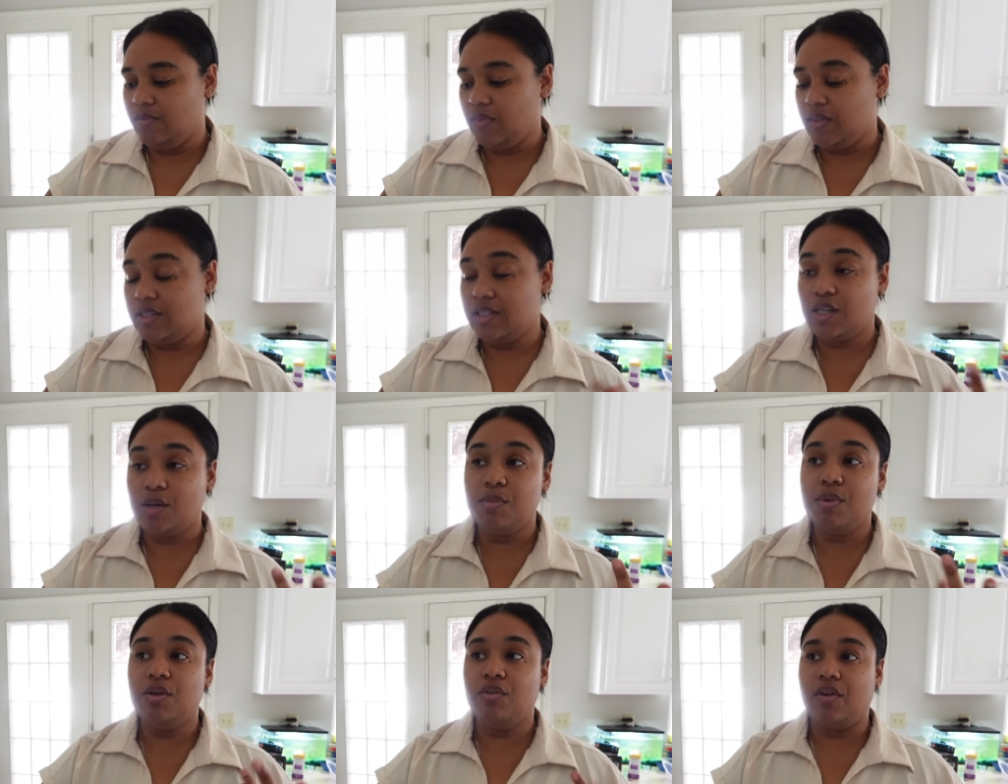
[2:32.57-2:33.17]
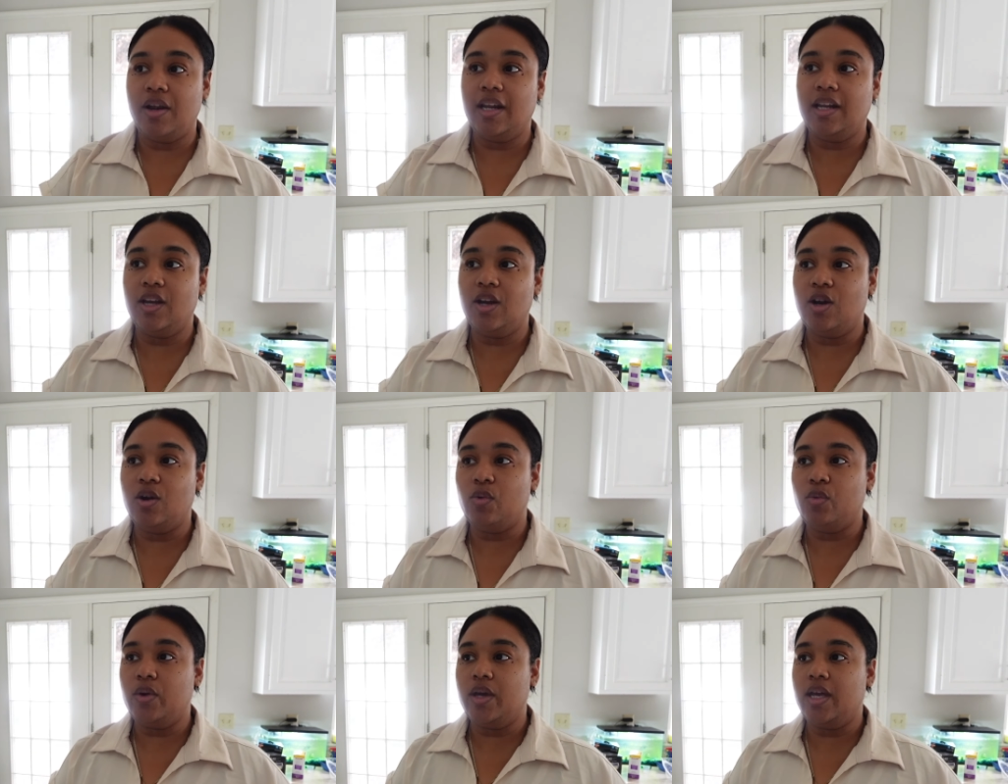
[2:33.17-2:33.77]
It's gonna be raining
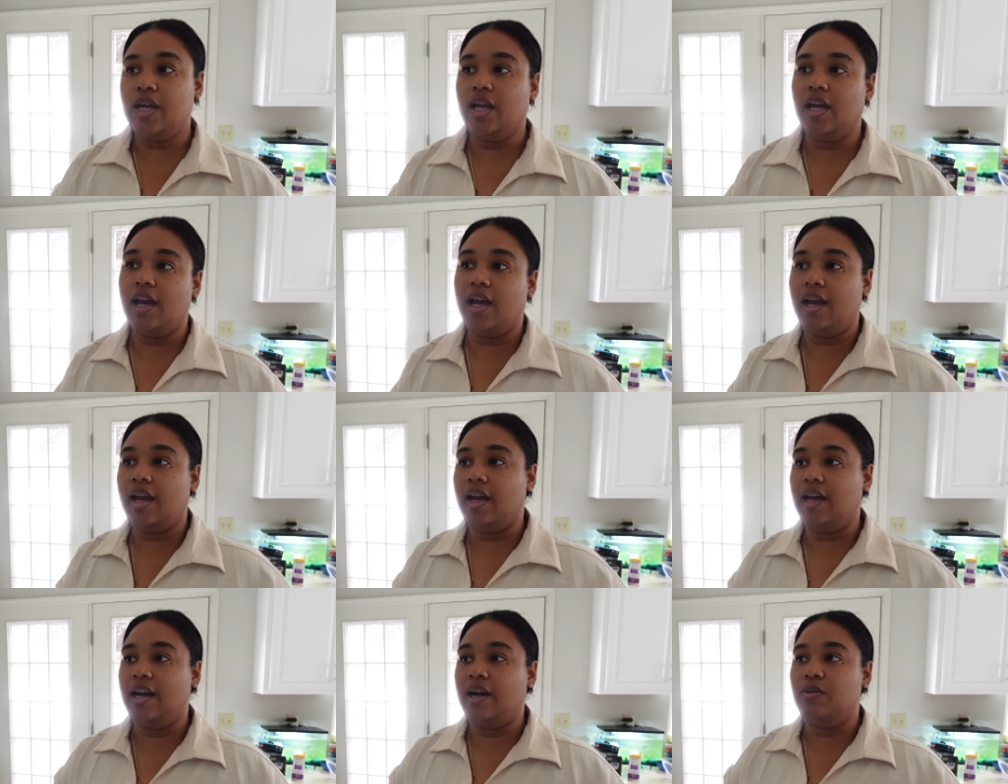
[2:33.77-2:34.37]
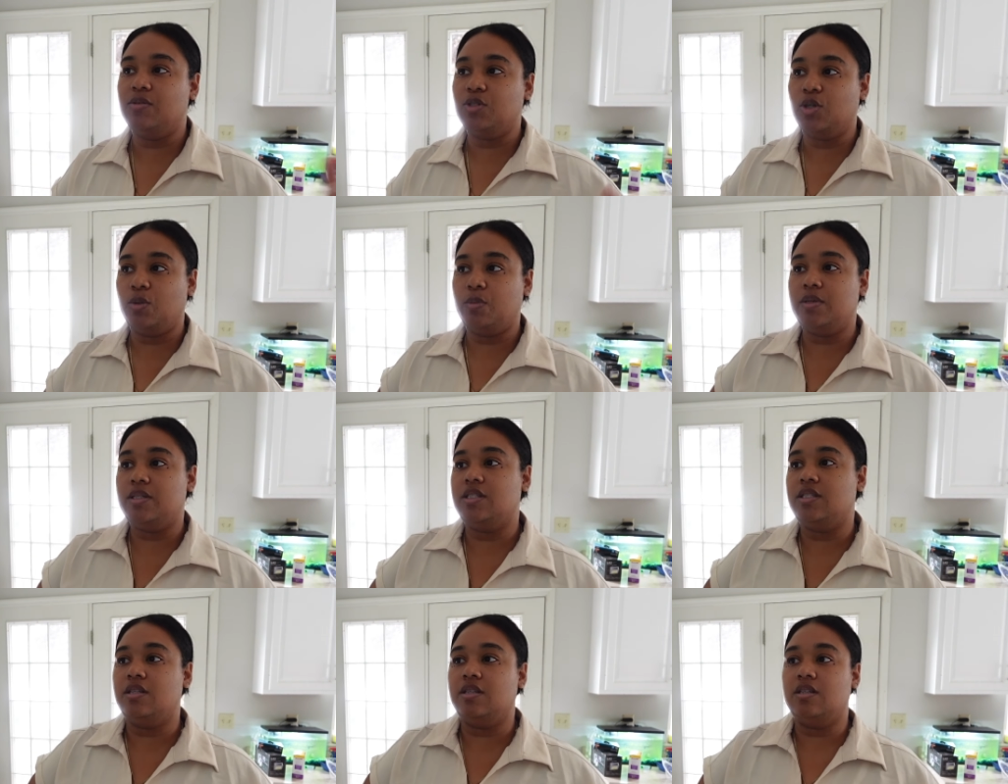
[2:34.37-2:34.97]
all week and I was
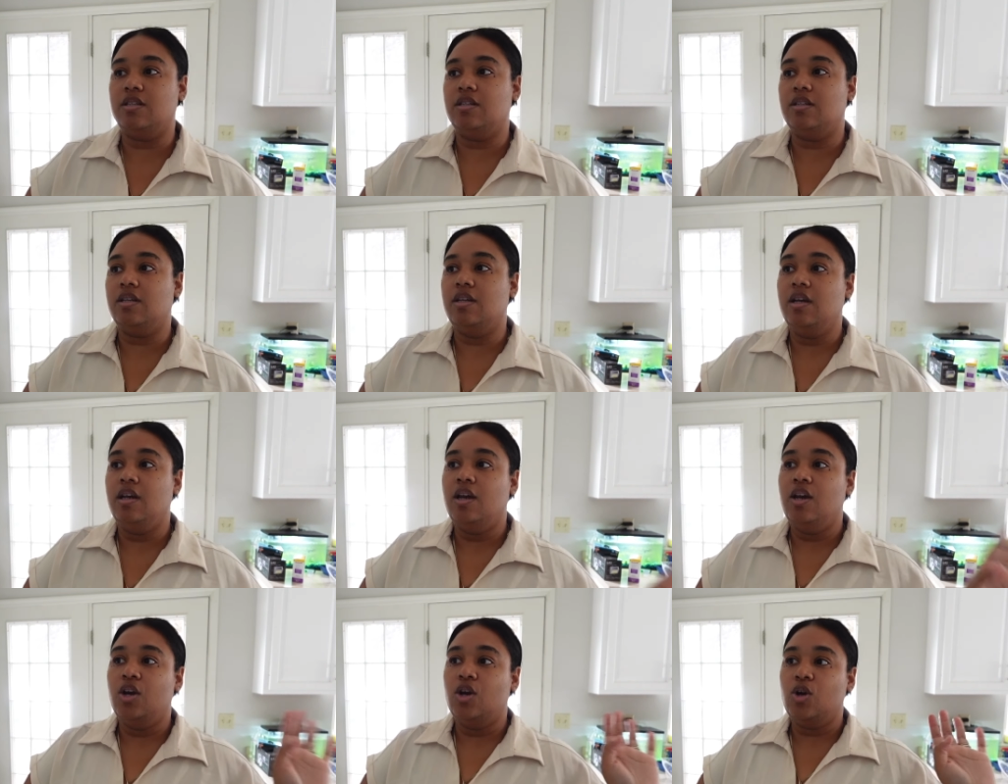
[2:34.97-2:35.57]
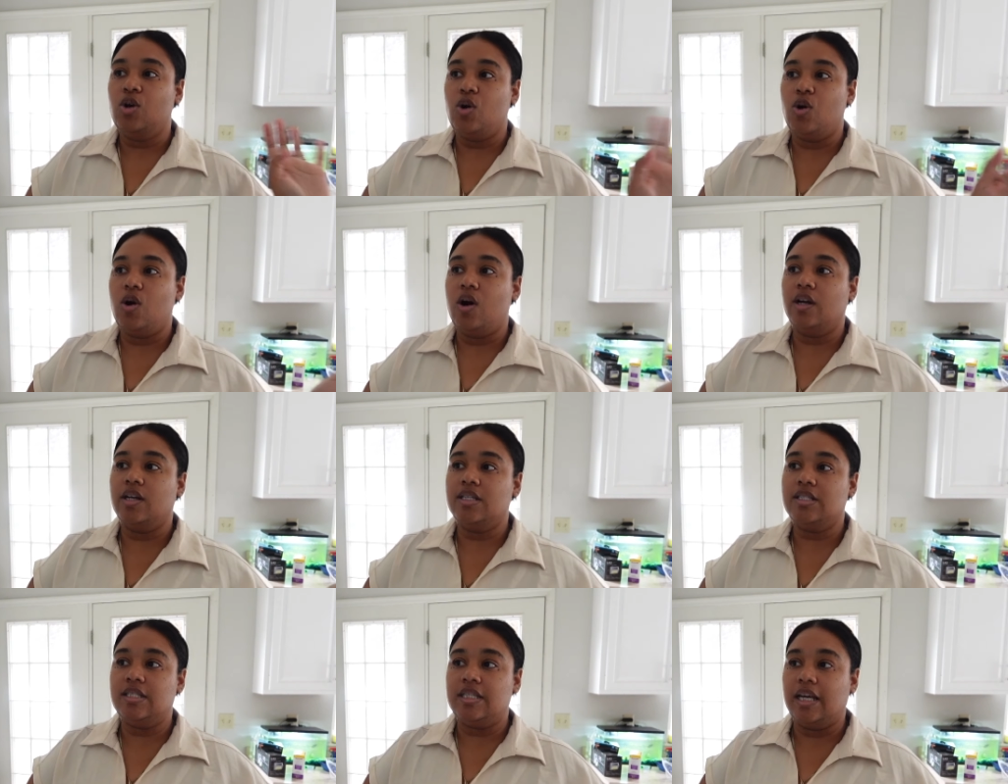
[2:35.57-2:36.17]
hoping to go
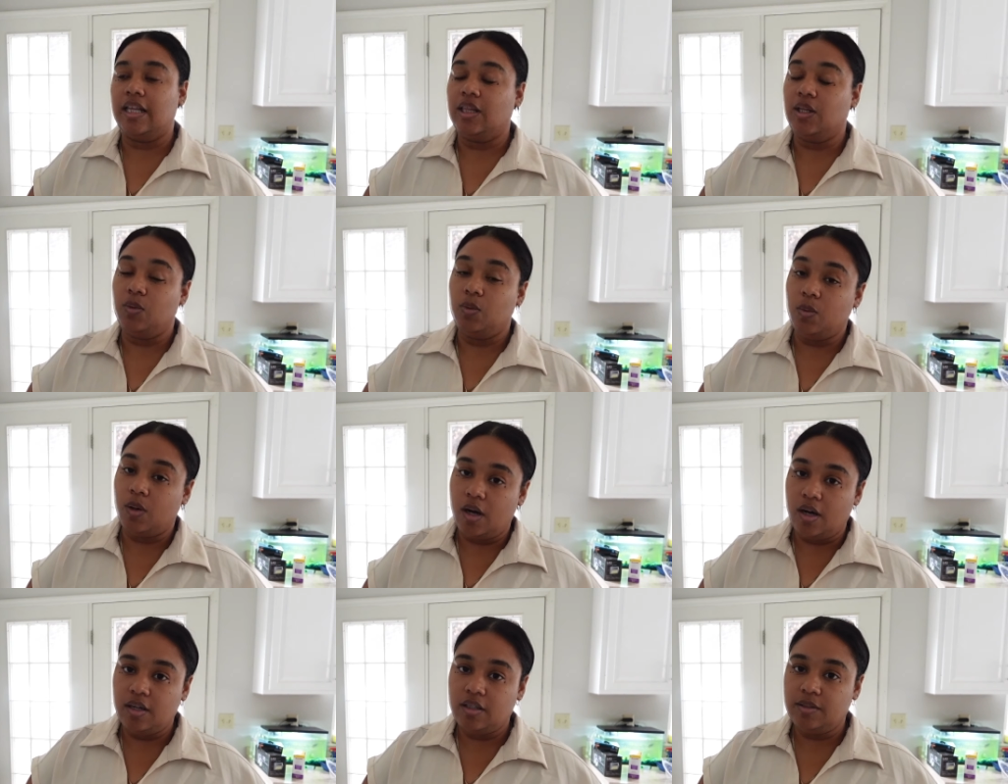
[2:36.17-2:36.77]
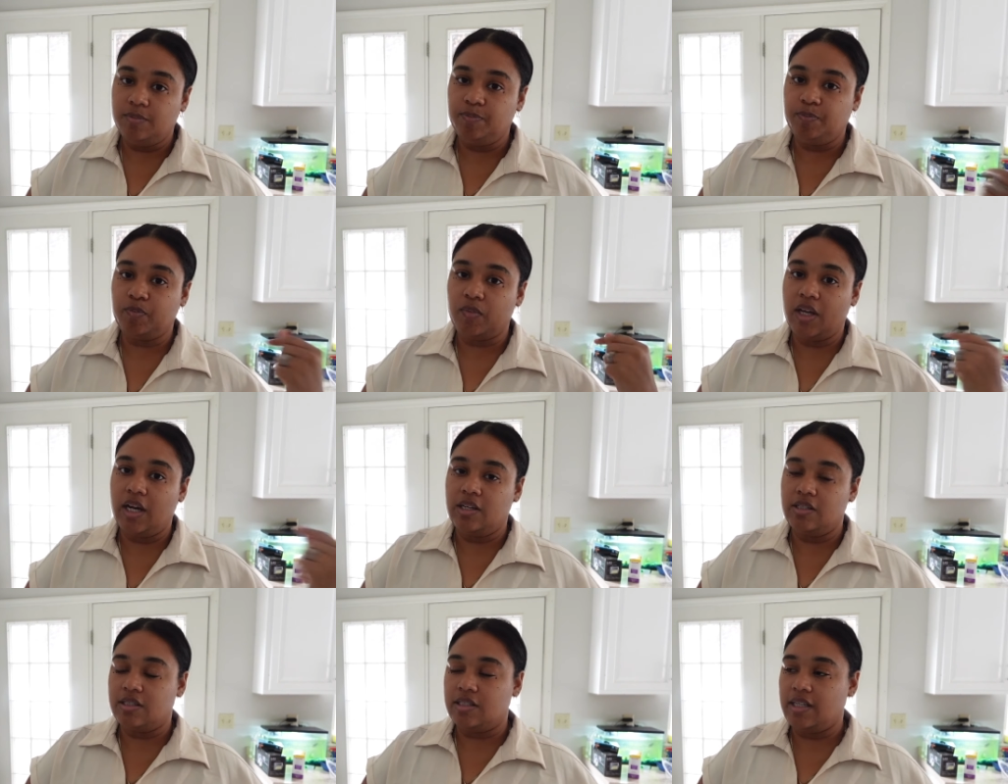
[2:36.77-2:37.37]
on a daily walk
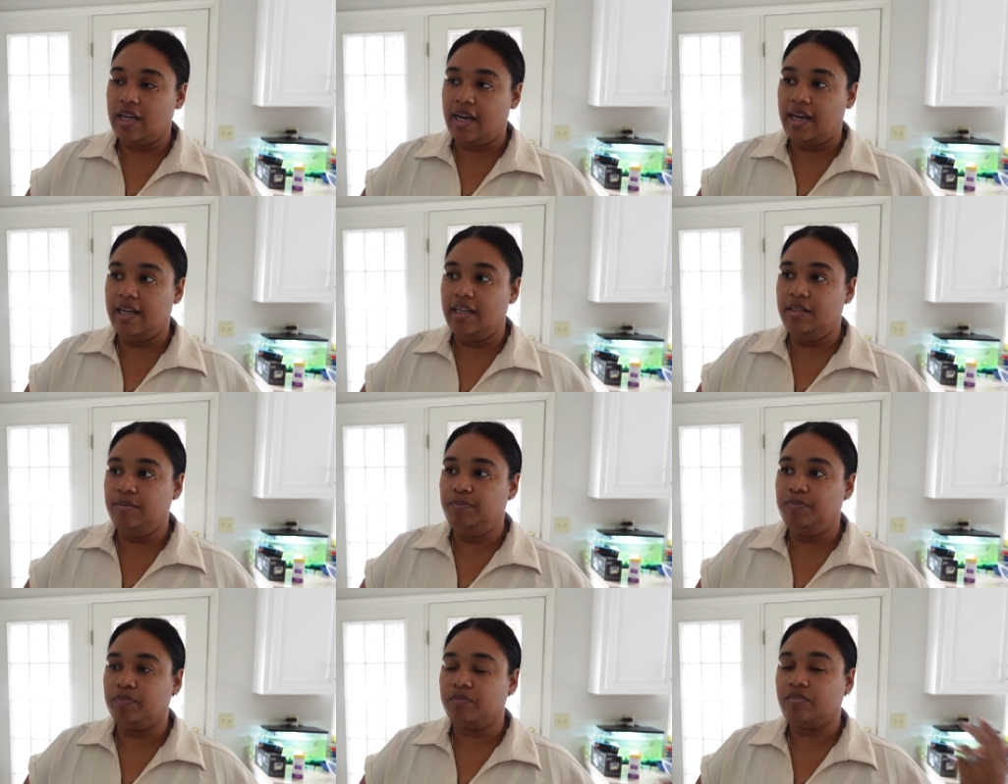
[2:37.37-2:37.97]
outside.